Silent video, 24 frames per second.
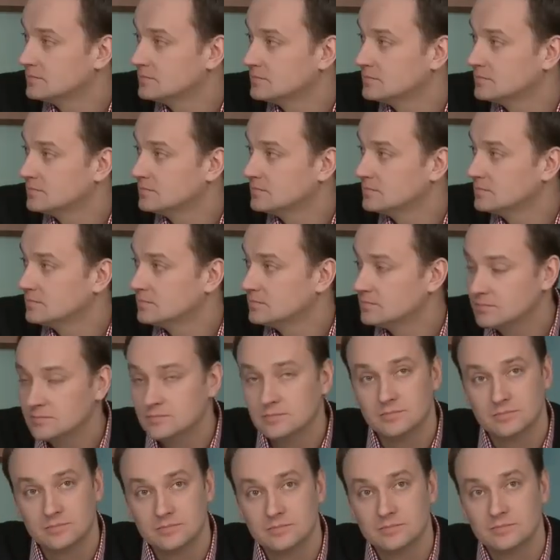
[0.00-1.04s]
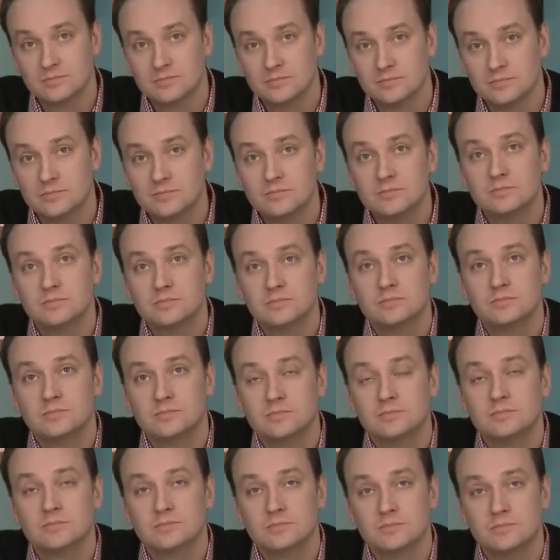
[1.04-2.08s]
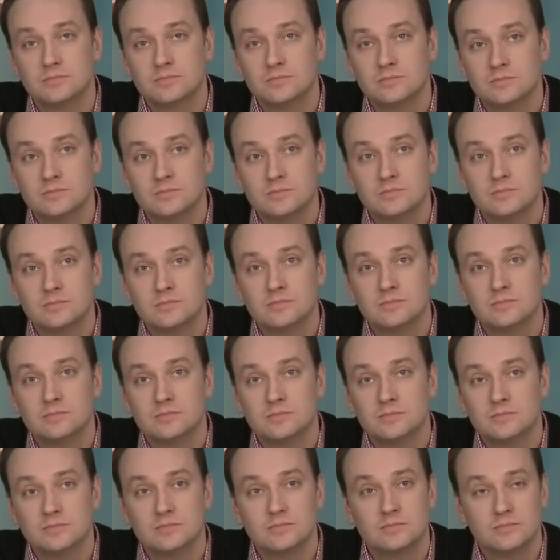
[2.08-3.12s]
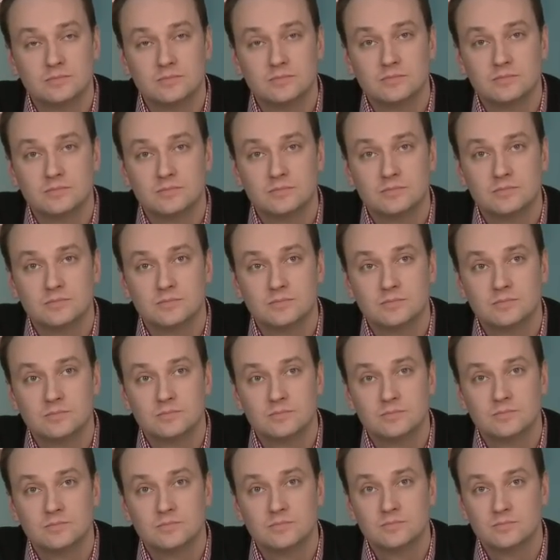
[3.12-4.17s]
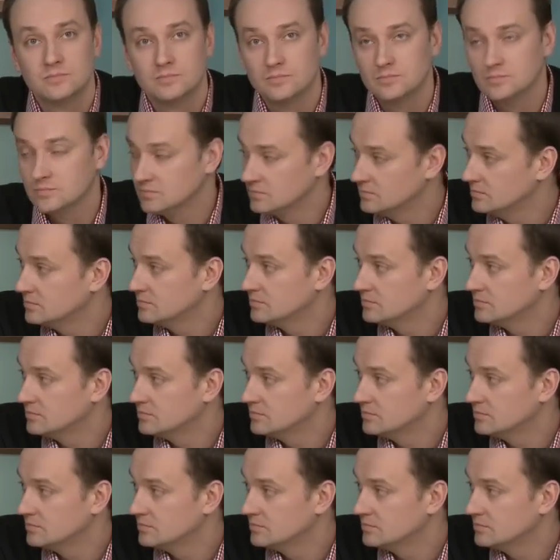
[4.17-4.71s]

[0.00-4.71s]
[no speech]